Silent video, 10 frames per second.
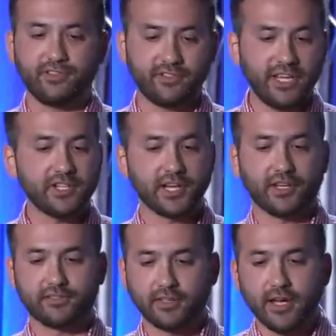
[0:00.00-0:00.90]

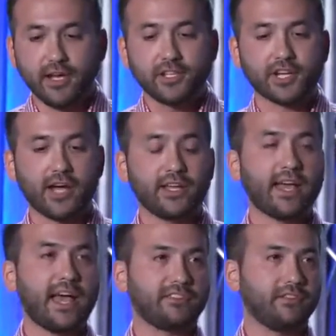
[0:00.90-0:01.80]
teachings, China
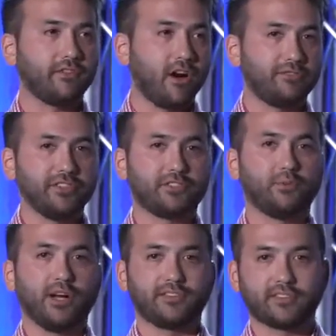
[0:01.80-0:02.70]
has evolved into
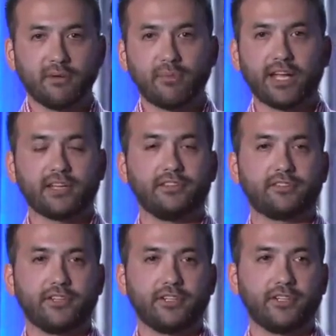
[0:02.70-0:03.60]
what some might
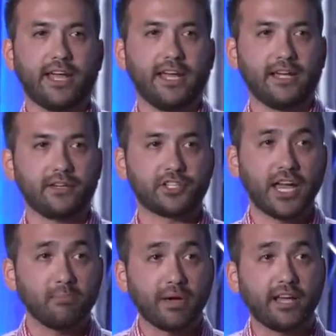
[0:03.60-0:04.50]
consider a
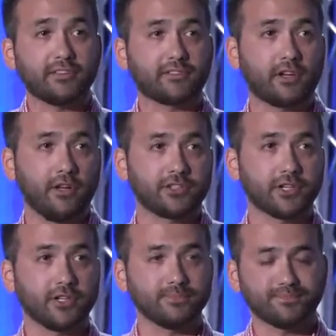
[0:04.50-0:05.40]
shame-based culture.